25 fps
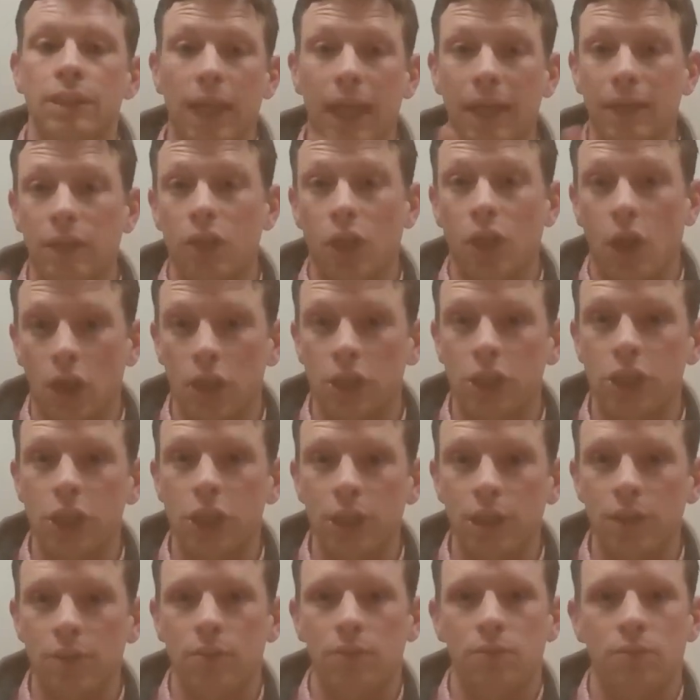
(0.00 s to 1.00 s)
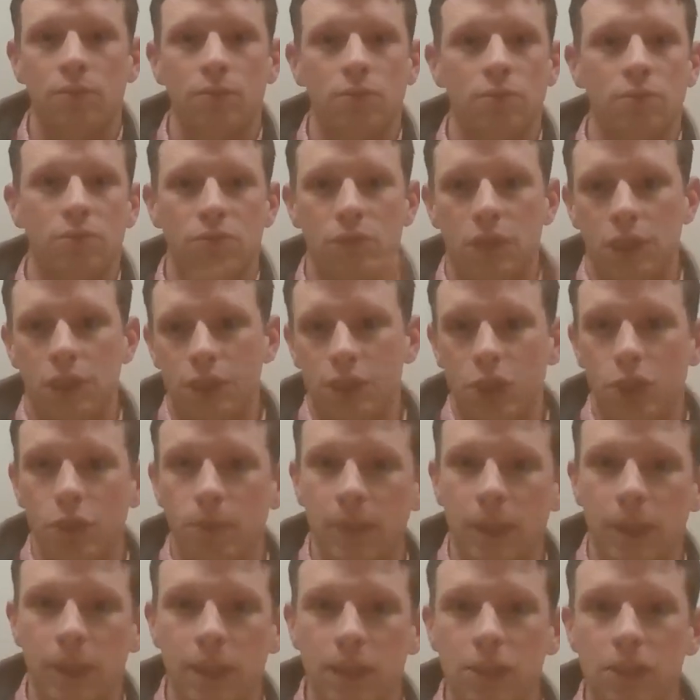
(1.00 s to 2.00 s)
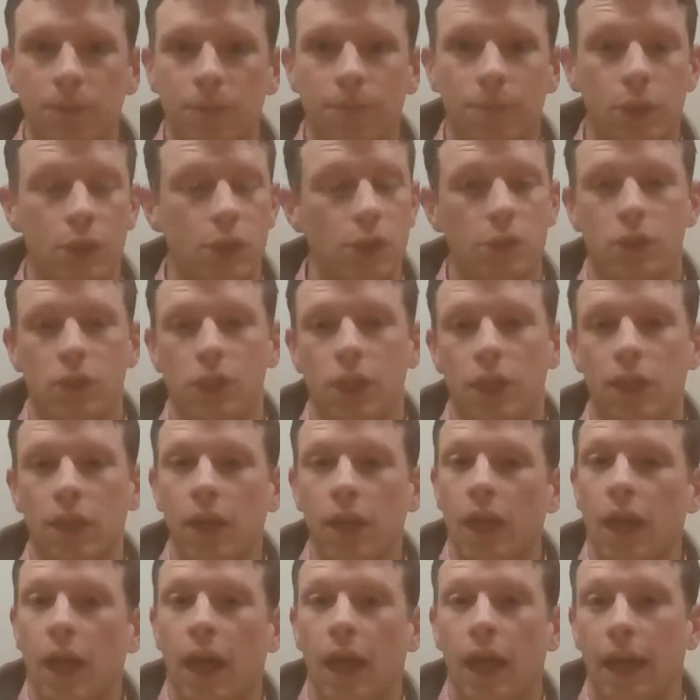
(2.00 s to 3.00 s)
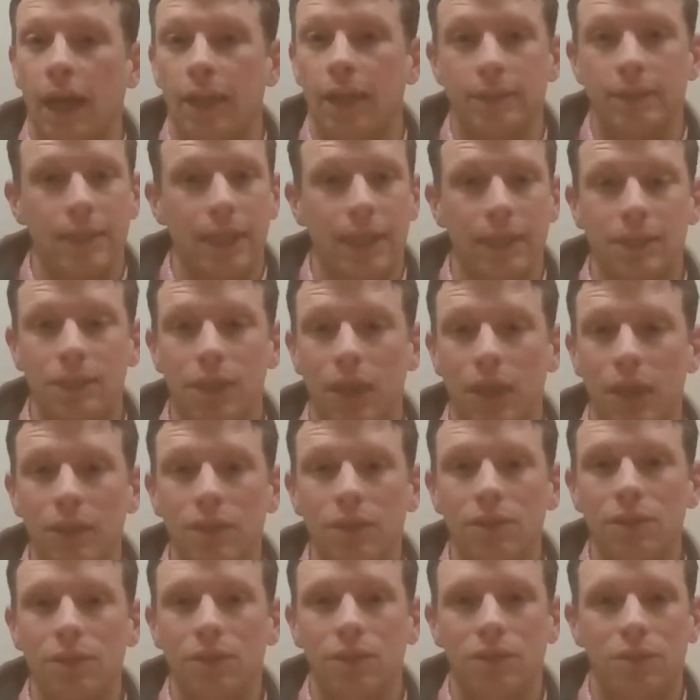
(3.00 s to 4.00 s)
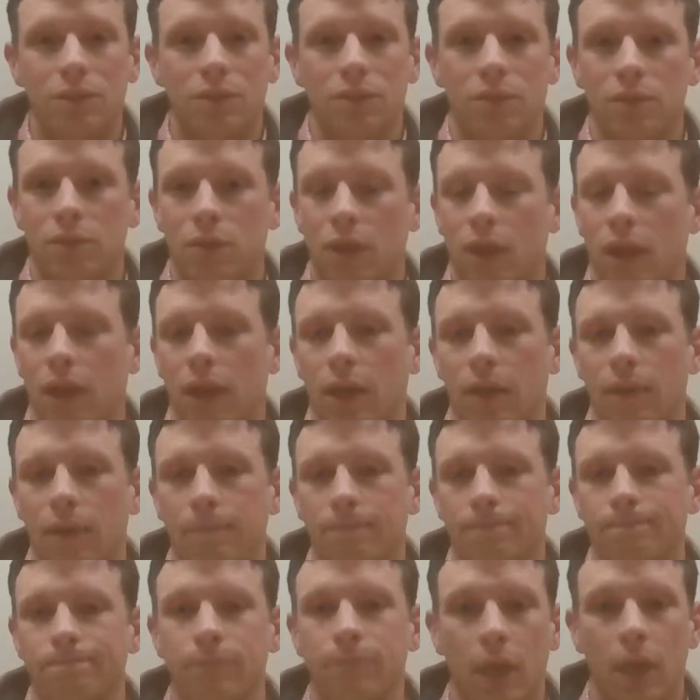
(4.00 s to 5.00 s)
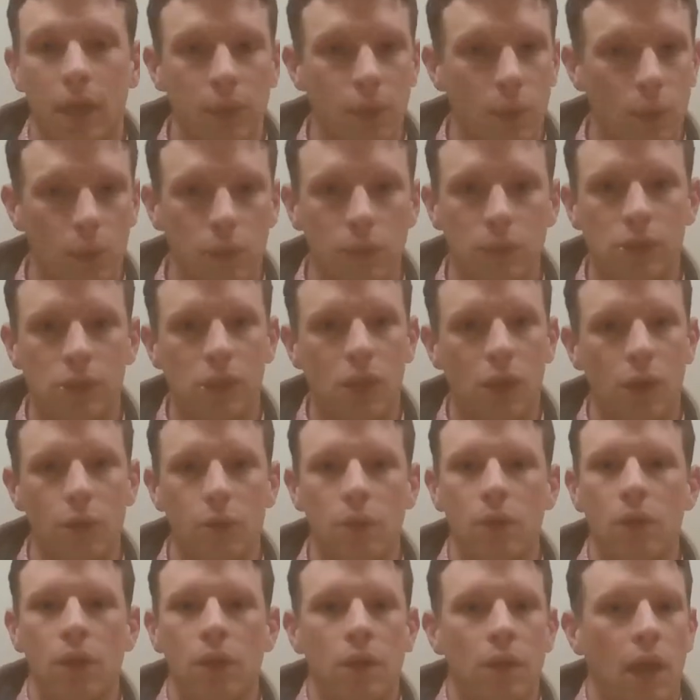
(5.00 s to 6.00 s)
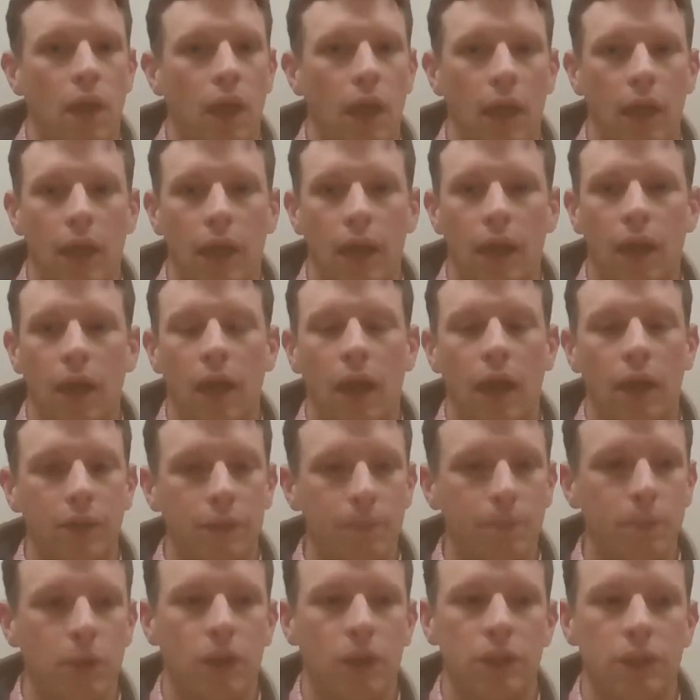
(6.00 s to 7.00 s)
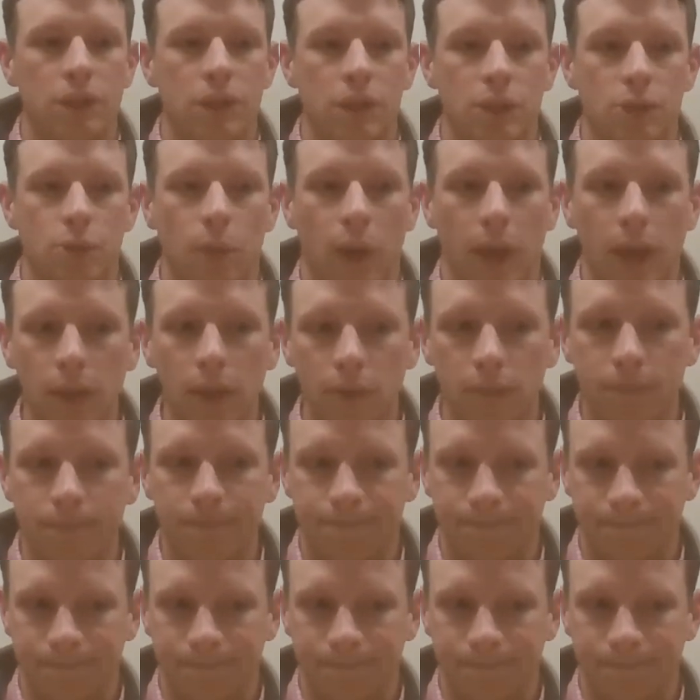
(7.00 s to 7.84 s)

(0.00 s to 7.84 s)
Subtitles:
Technology, these new means of producing textiles, but also other products as well.